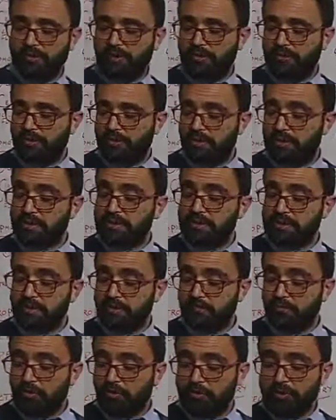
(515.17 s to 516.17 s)
pigment. It is
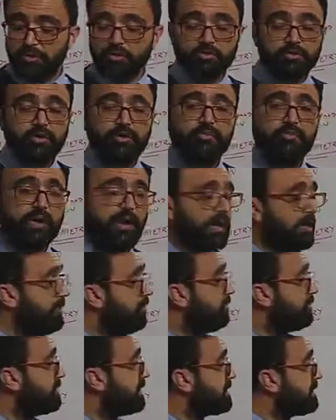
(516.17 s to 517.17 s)
important to remind you,